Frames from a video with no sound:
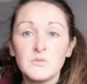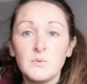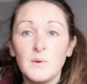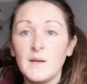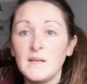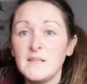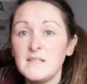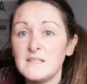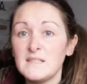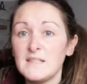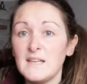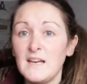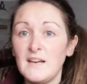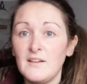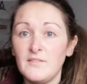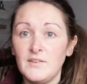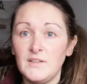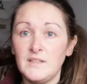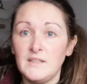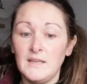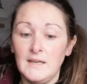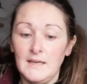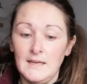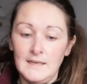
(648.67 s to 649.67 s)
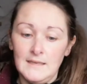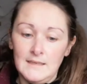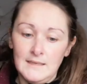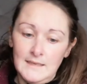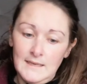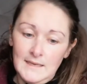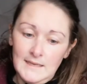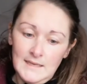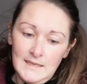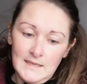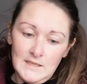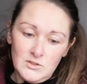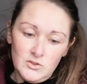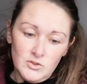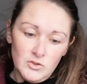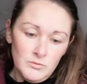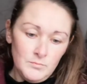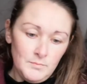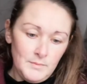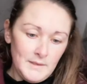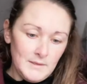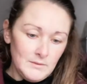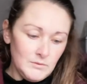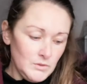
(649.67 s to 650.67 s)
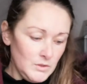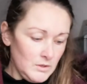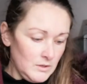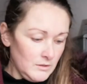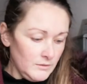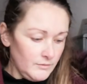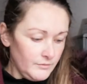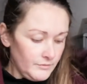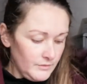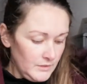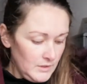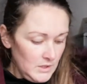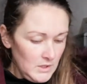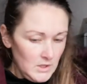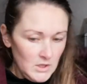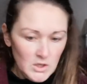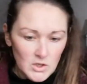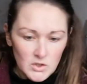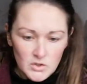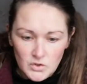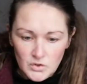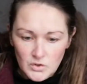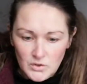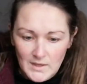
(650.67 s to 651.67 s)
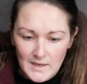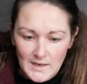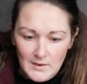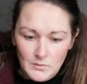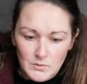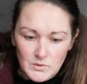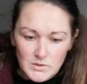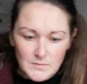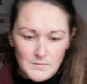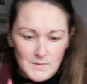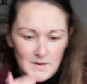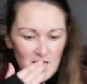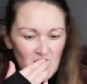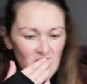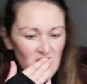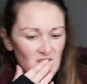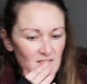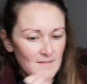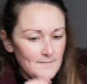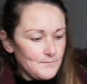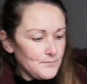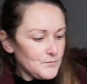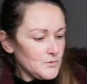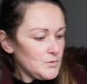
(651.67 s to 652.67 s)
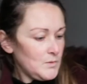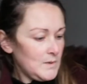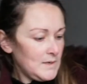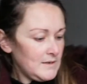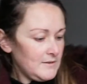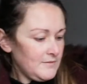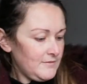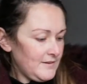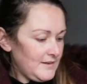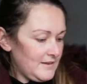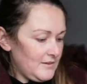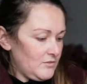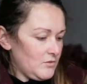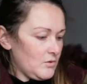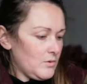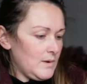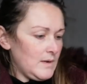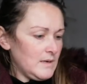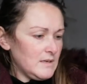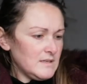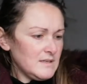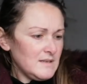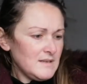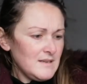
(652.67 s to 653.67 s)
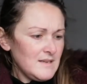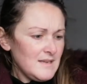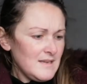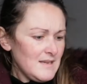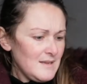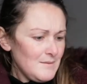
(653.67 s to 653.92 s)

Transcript: Been 27 and I had £2 off. So that would have been 25 quid.